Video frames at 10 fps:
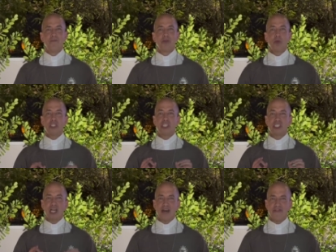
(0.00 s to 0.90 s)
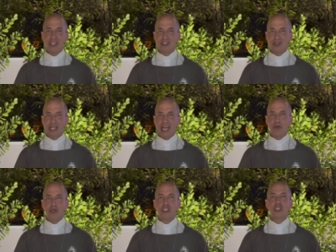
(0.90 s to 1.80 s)
which is covenantal
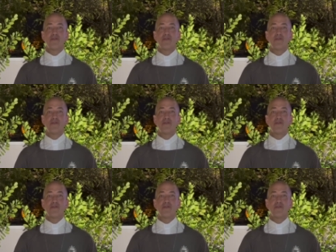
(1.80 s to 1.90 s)
language